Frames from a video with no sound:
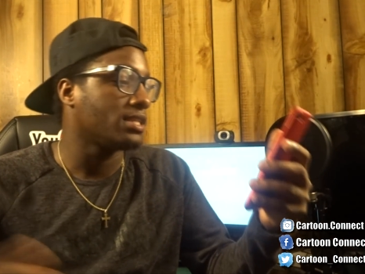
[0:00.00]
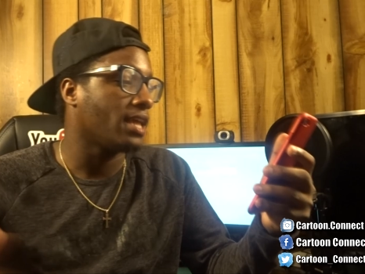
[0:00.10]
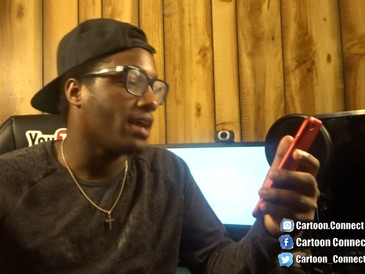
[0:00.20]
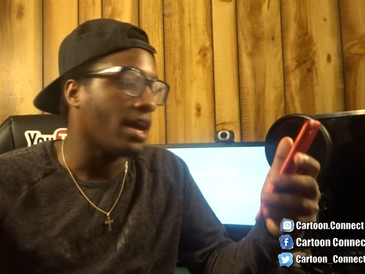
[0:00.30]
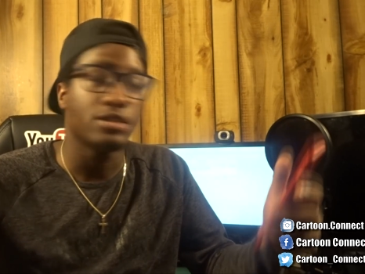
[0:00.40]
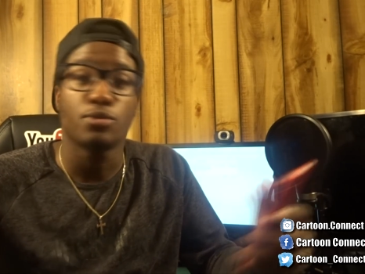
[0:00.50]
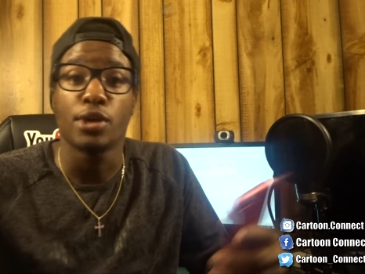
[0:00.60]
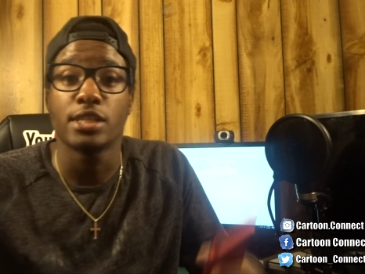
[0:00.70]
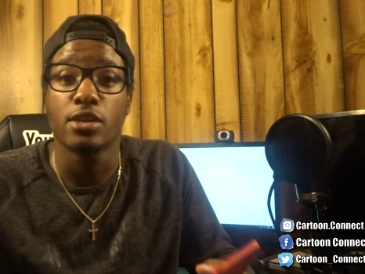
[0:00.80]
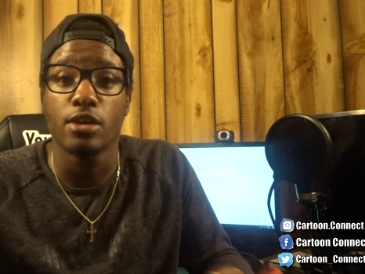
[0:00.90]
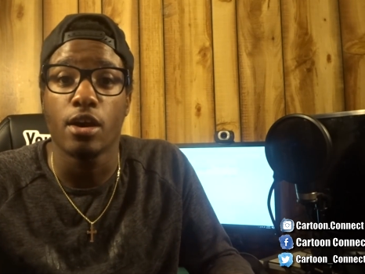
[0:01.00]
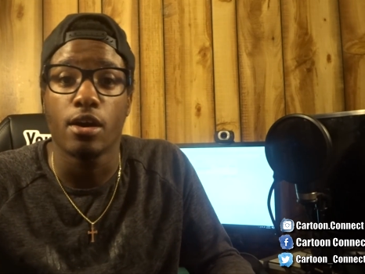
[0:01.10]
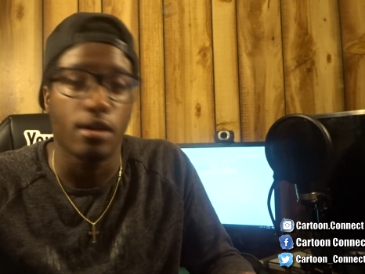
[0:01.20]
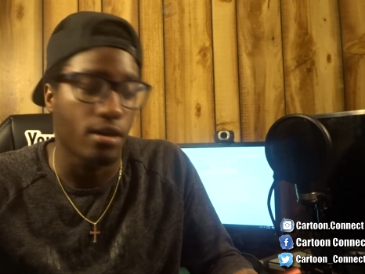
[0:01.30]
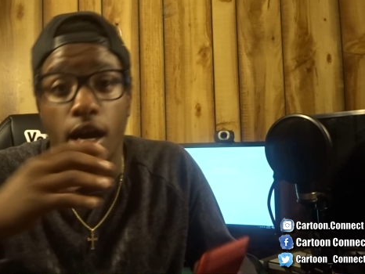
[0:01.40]
Today, I just want to tell
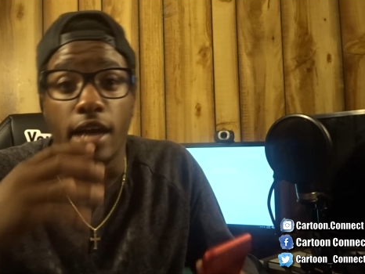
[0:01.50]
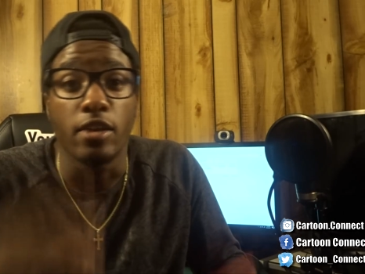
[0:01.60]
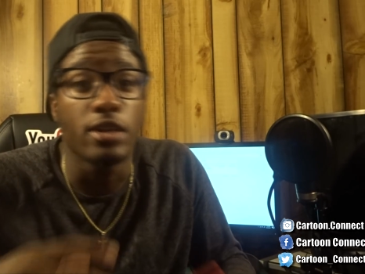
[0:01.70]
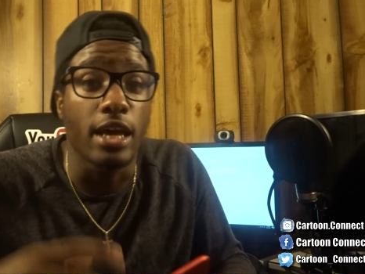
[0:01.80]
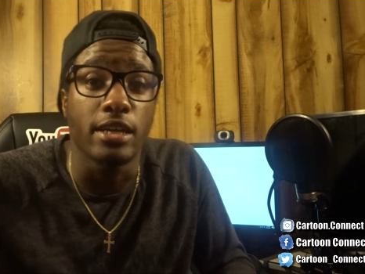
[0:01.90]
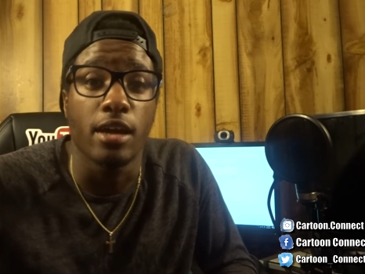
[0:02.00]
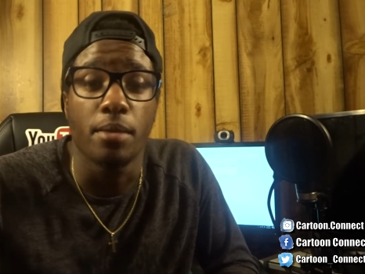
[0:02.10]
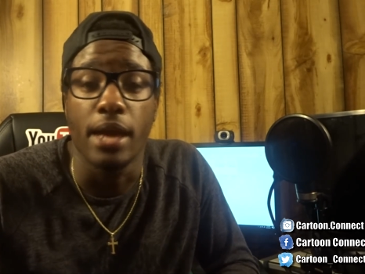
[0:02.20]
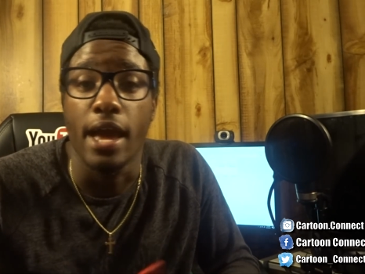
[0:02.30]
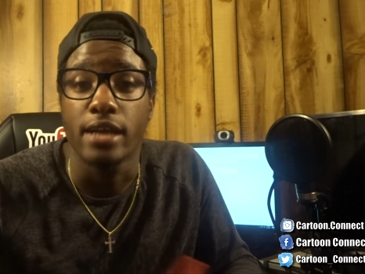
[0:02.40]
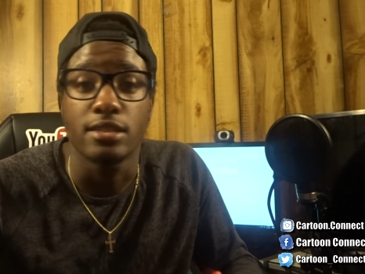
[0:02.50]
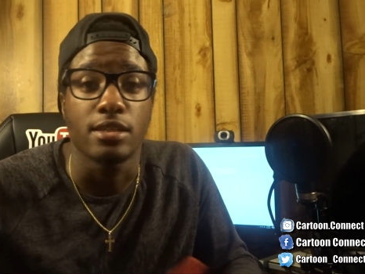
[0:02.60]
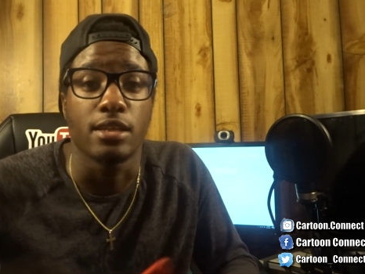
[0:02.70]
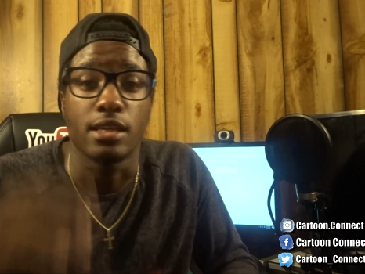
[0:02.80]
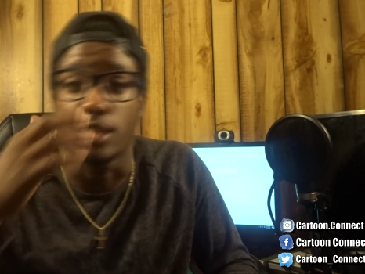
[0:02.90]
y'all, I know a lot of y'all been
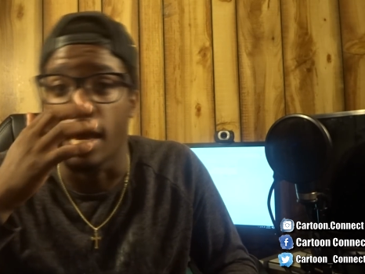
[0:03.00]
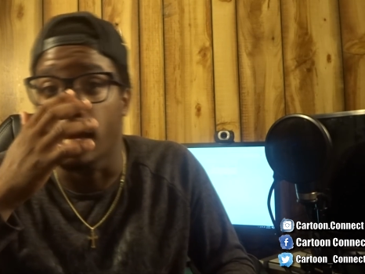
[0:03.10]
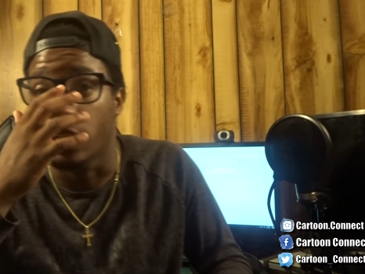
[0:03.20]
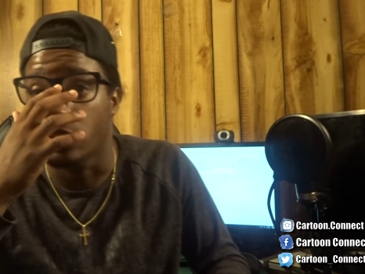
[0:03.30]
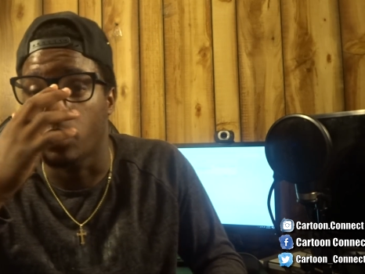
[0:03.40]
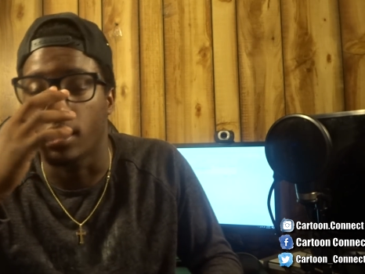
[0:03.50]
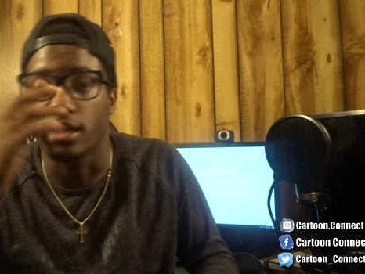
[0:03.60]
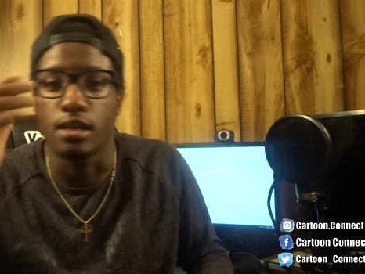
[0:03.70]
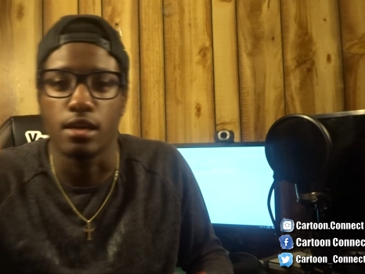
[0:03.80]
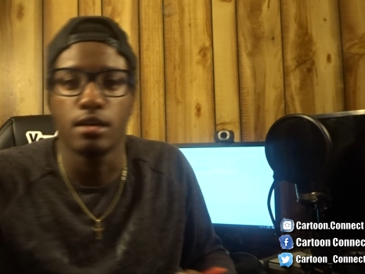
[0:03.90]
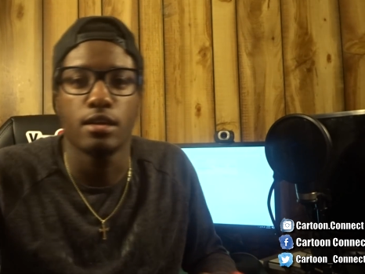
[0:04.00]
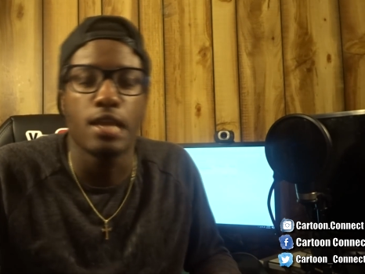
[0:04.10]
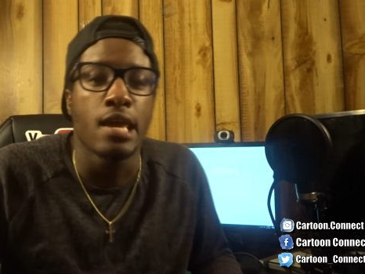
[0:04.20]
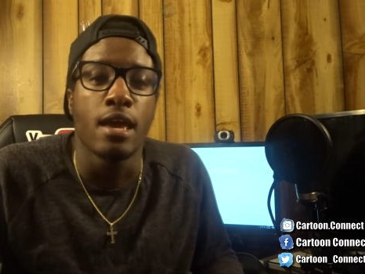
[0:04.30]
asking, is Hey Antwon done?